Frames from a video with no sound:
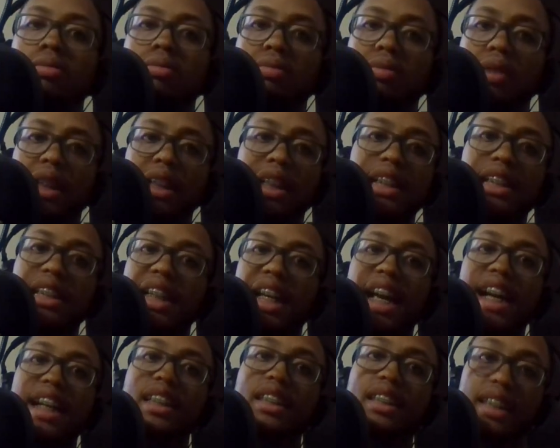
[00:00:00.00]
this
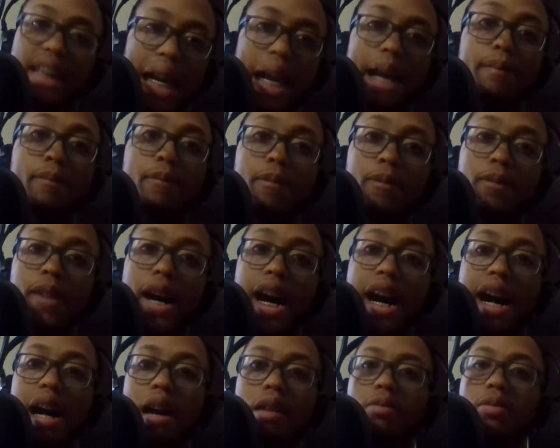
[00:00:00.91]
case, Game
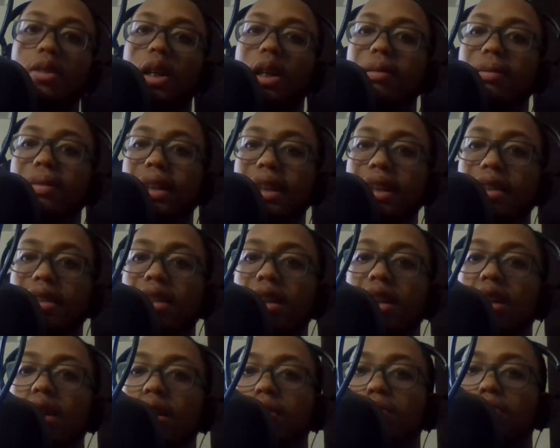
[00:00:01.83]
5 of the
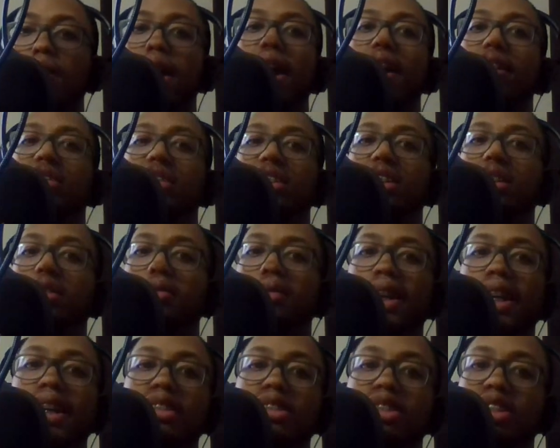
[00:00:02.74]
Panthers and
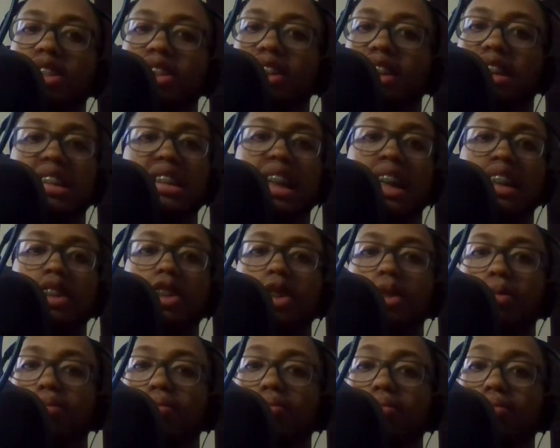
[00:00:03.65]
Rangers, because I
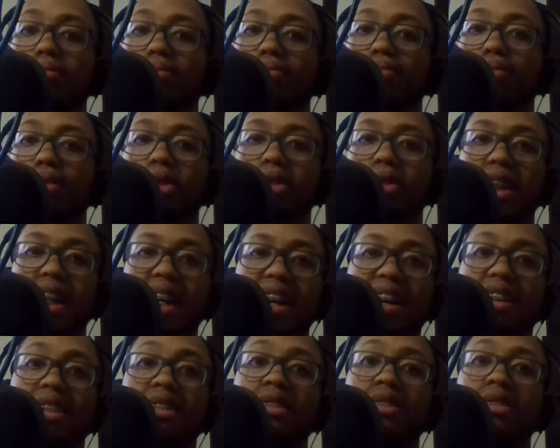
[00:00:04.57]
just broke
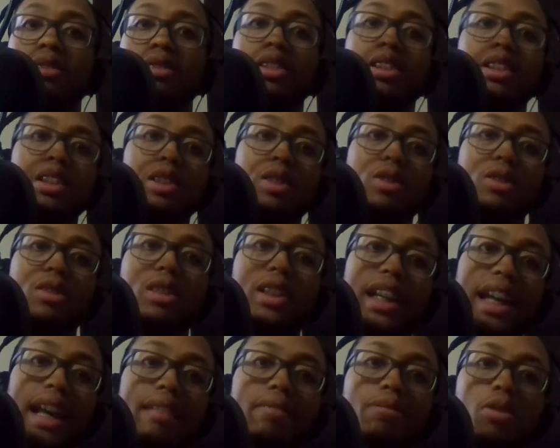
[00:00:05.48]
down
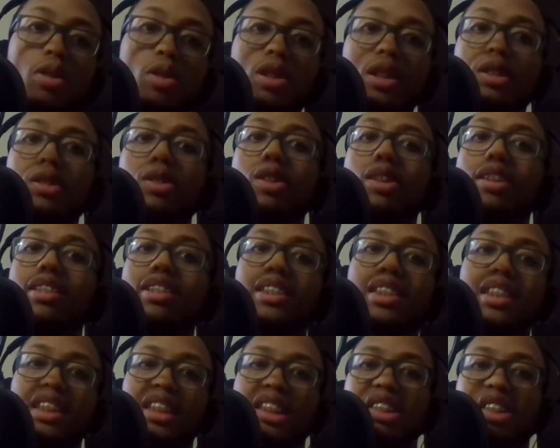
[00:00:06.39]
Game 4 of the
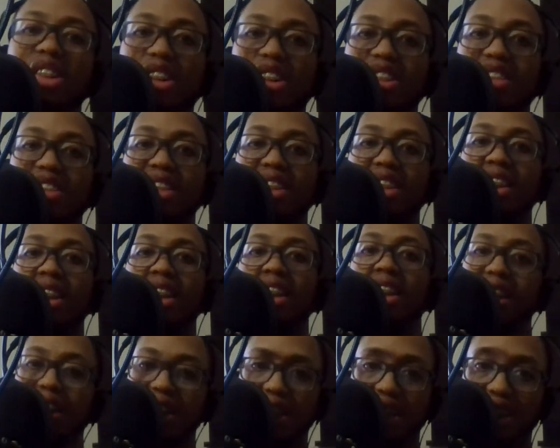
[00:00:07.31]
Oilers and Stars
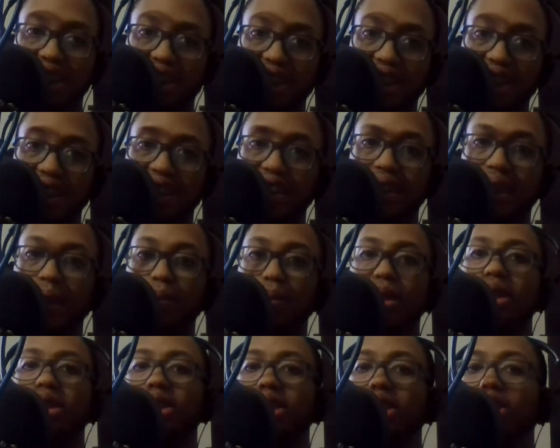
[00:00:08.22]
in this
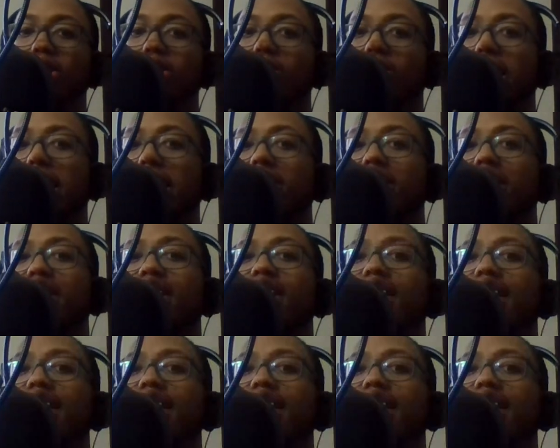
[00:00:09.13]
episode. So I'll see you